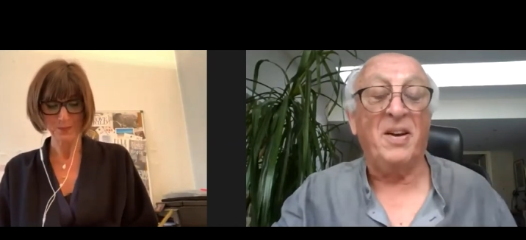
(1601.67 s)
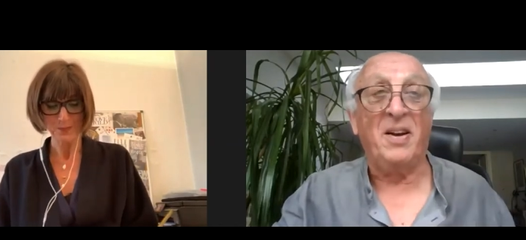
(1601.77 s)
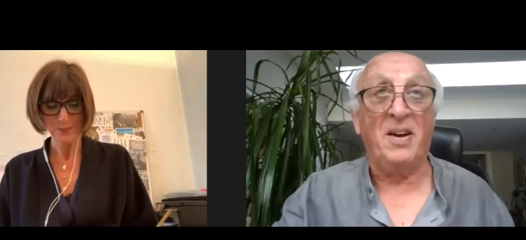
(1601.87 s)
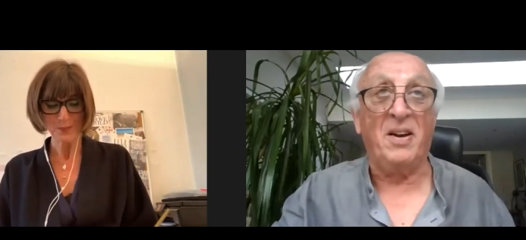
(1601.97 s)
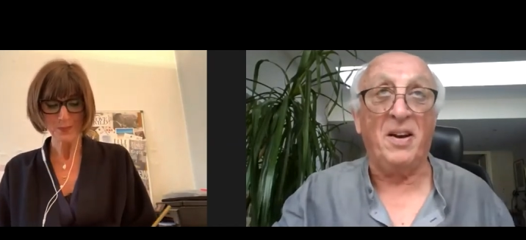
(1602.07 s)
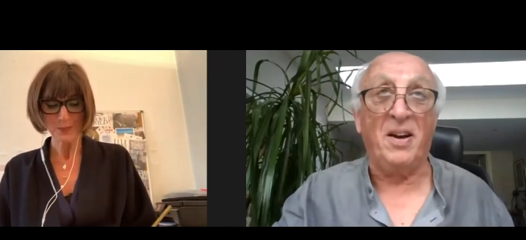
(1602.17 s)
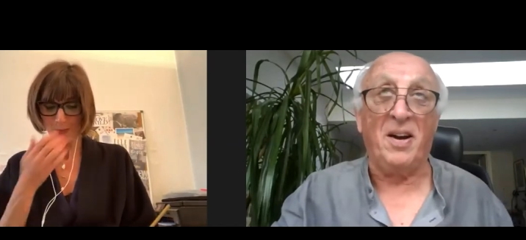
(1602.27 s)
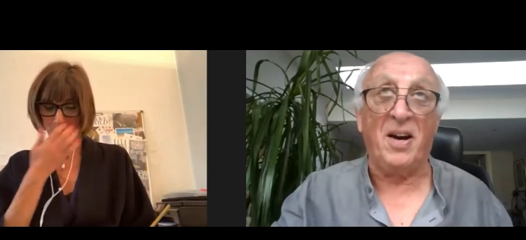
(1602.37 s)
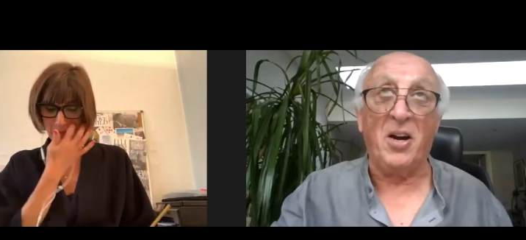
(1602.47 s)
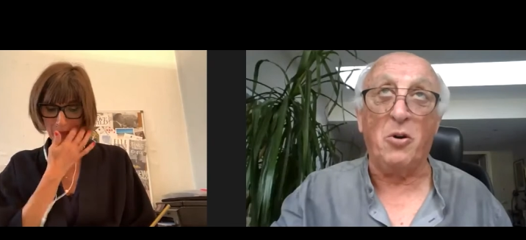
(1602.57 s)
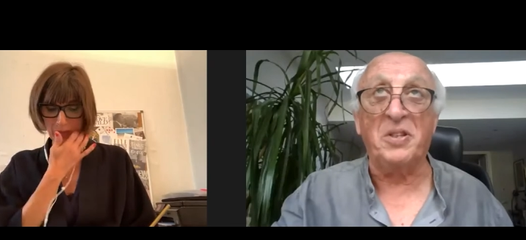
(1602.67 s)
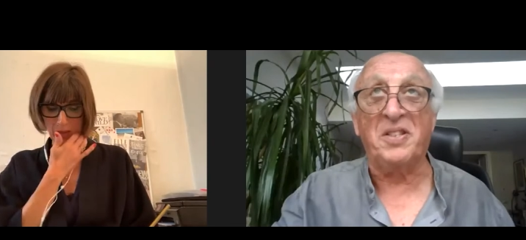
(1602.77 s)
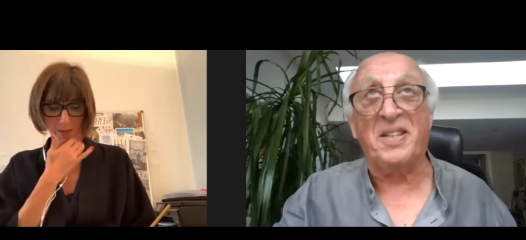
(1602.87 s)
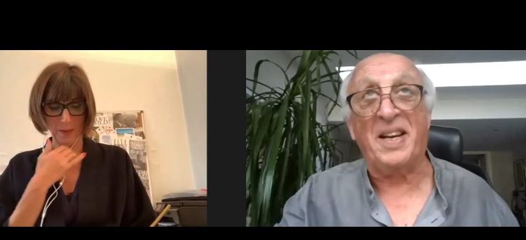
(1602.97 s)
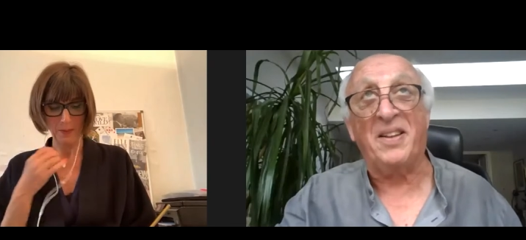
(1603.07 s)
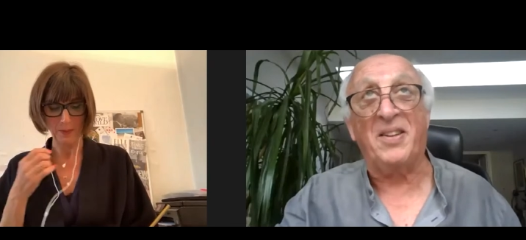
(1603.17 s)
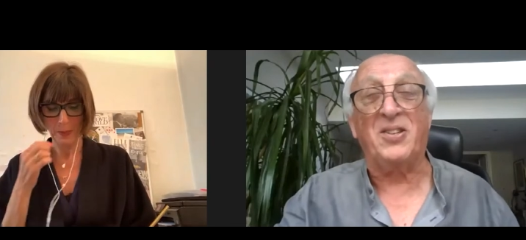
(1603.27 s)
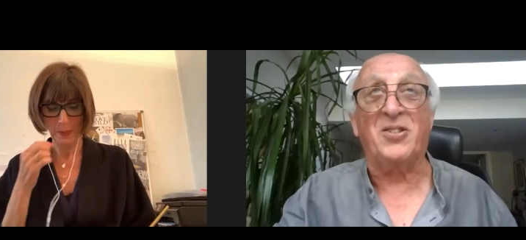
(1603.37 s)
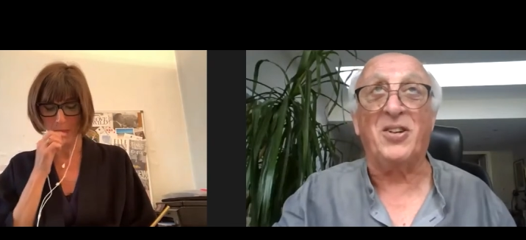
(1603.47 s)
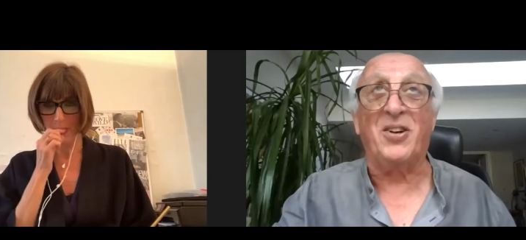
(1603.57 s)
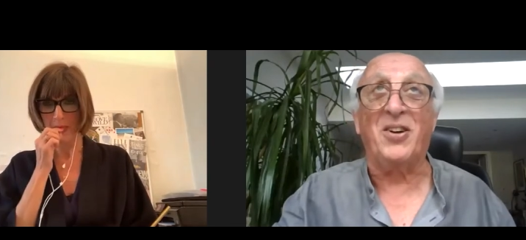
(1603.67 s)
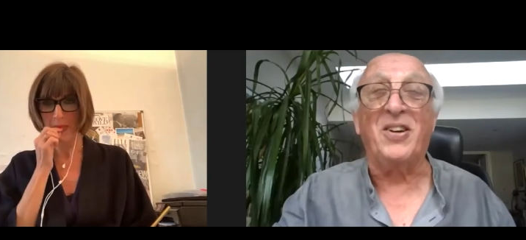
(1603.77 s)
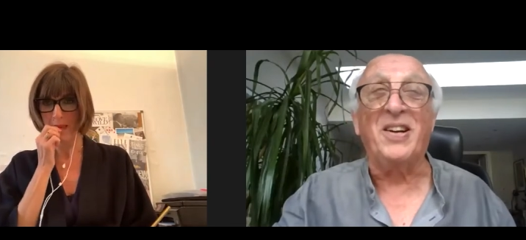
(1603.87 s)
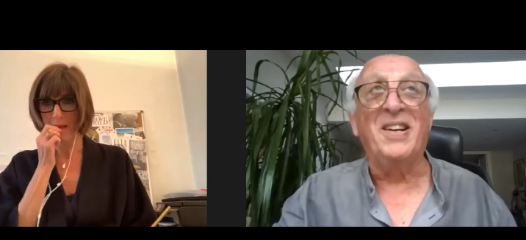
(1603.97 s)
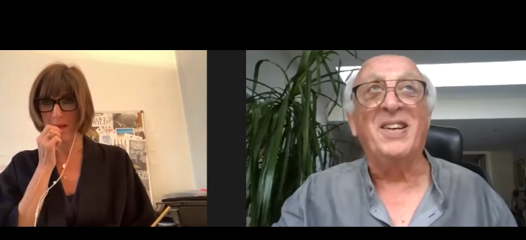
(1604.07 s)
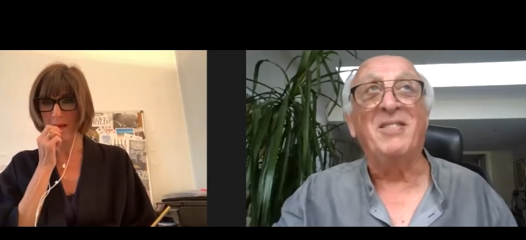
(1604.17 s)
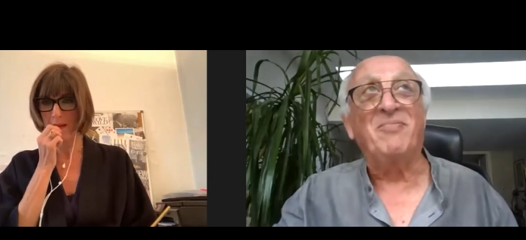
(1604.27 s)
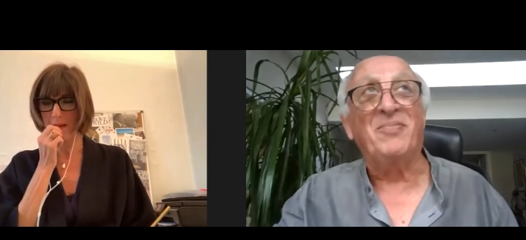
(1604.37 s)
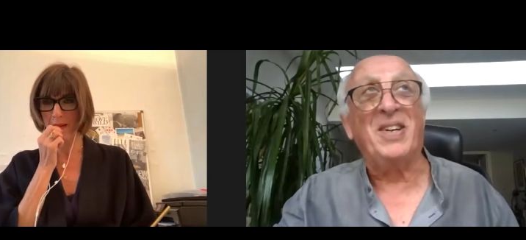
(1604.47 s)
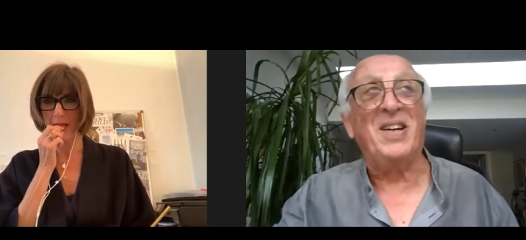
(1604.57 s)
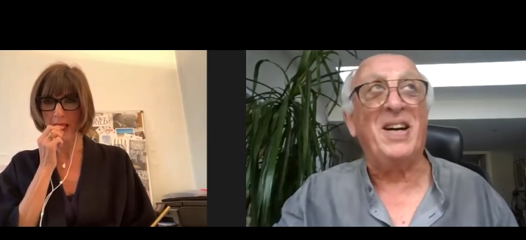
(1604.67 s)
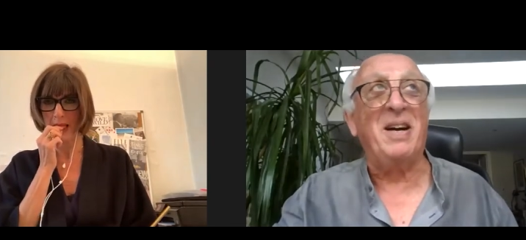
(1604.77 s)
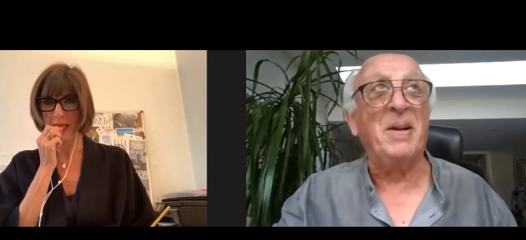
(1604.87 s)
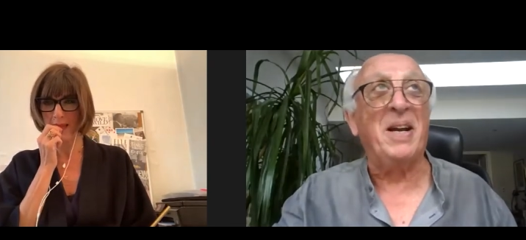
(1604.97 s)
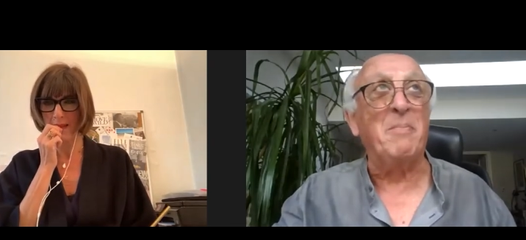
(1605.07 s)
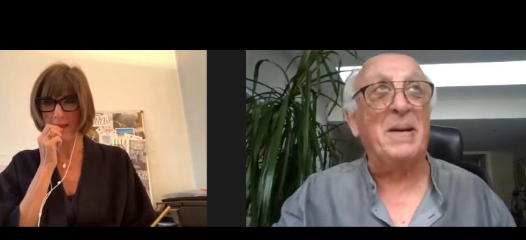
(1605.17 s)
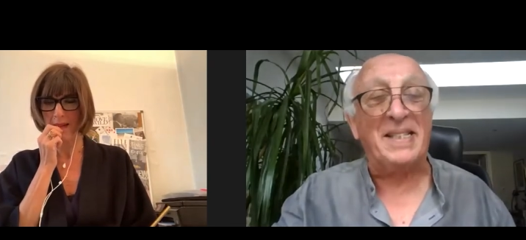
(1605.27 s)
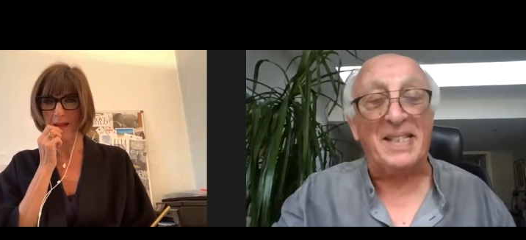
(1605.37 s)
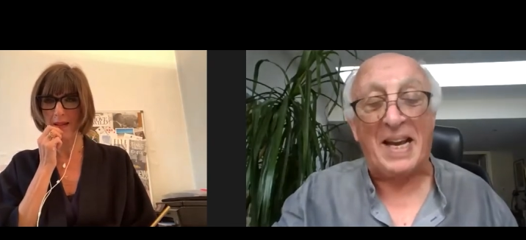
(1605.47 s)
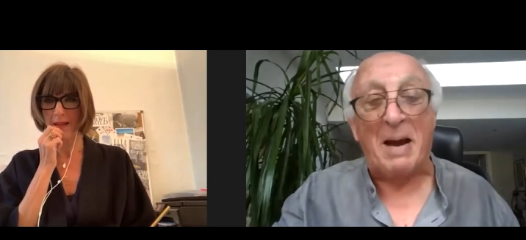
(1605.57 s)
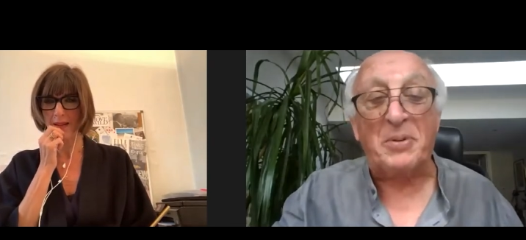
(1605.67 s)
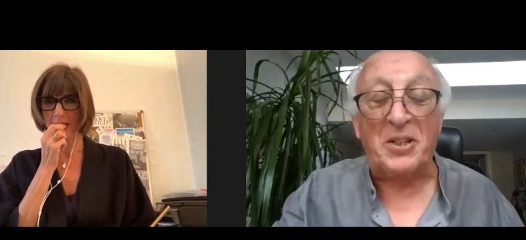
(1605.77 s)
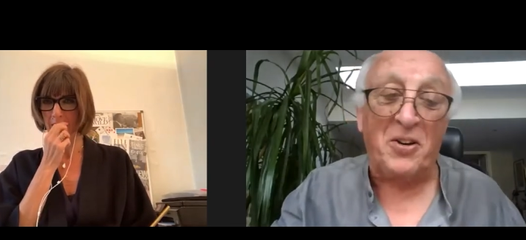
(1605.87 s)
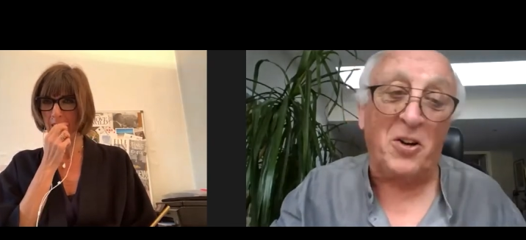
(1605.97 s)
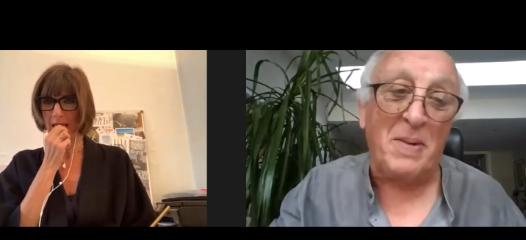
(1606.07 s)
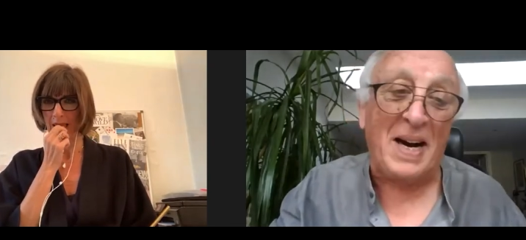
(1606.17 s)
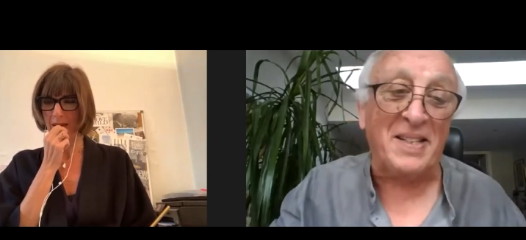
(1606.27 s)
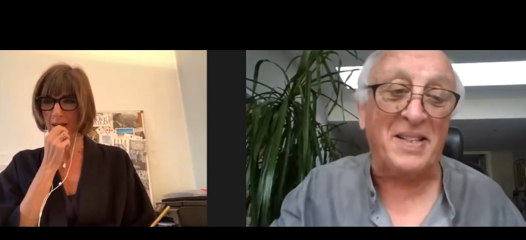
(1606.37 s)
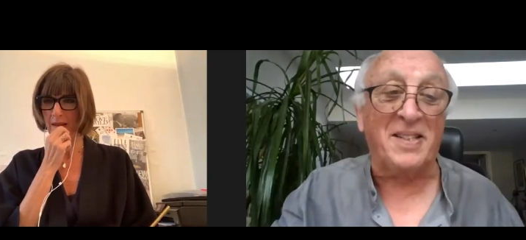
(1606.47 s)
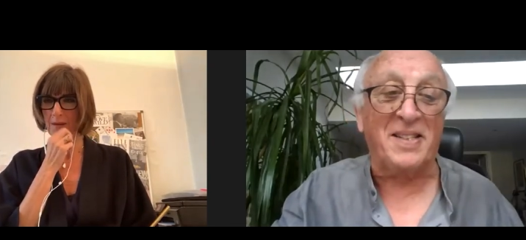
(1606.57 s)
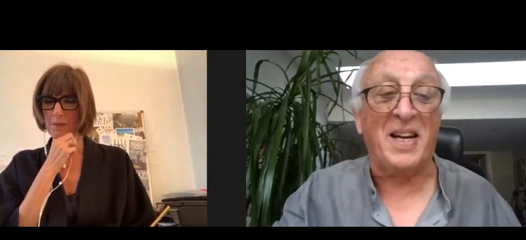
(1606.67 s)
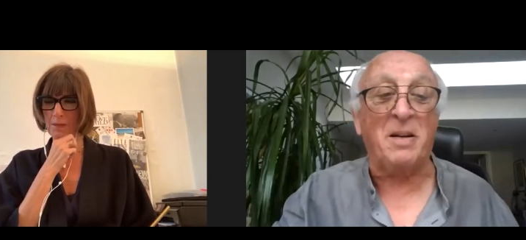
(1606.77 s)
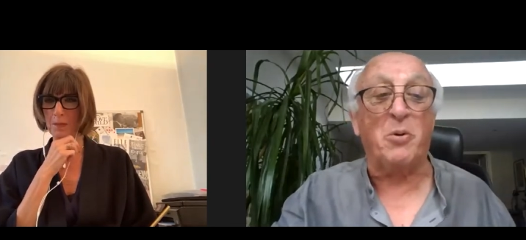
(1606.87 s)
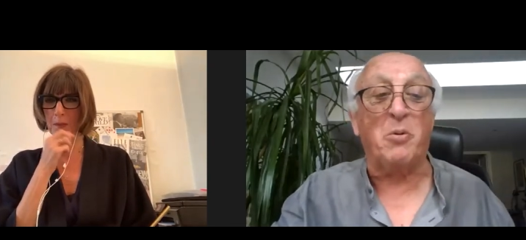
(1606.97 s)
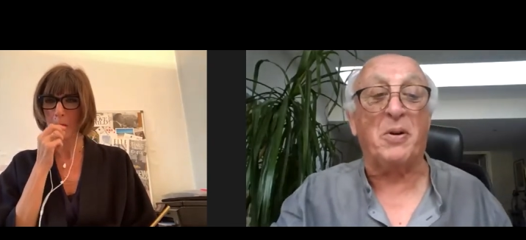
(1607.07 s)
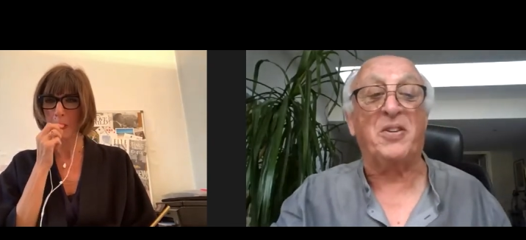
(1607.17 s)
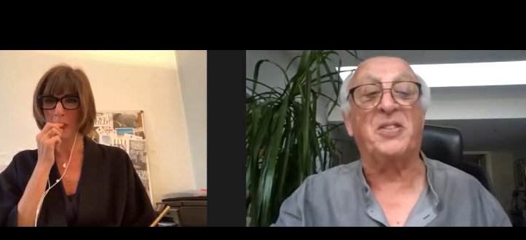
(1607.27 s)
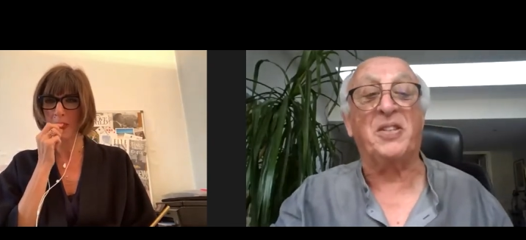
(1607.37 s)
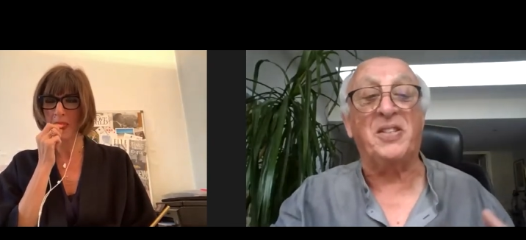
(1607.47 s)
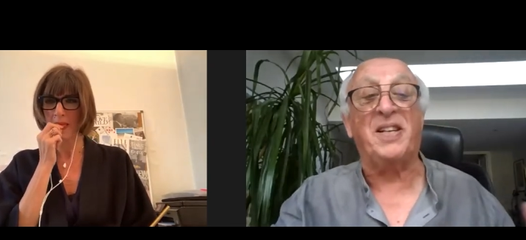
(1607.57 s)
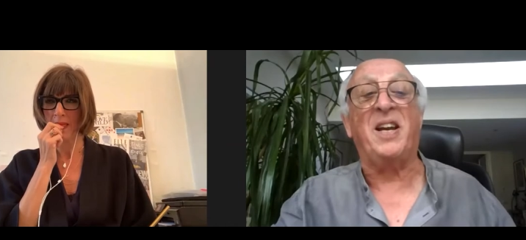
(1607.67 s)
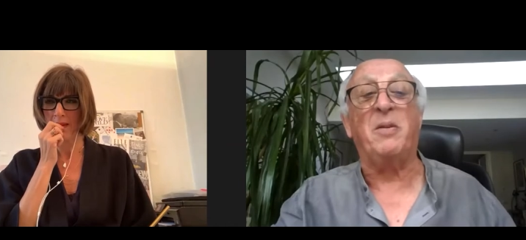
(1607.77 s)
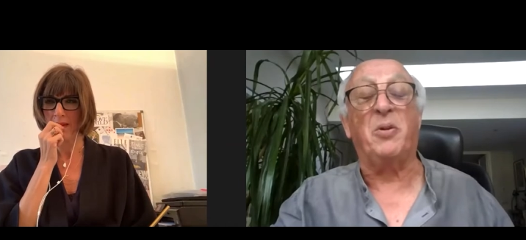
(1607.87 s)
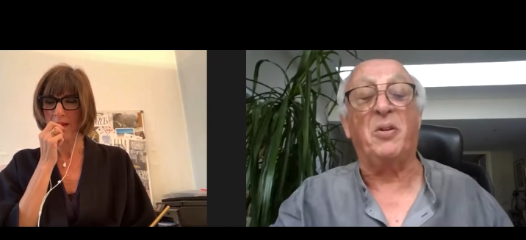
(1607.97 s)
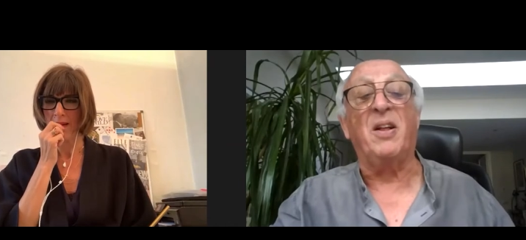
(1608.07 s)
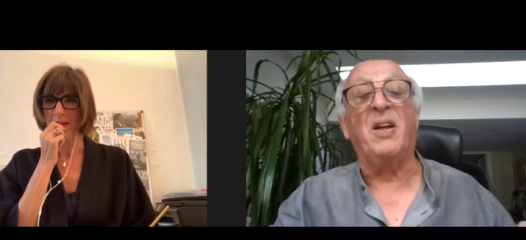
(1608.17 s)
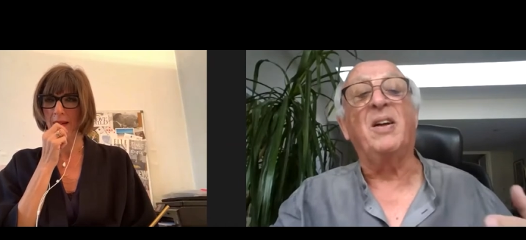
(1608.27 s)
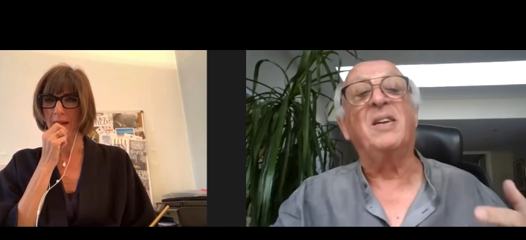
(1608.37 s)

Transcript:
Speaker 1: I always think that I'm a little bit skeptical about sustainable because sustainable...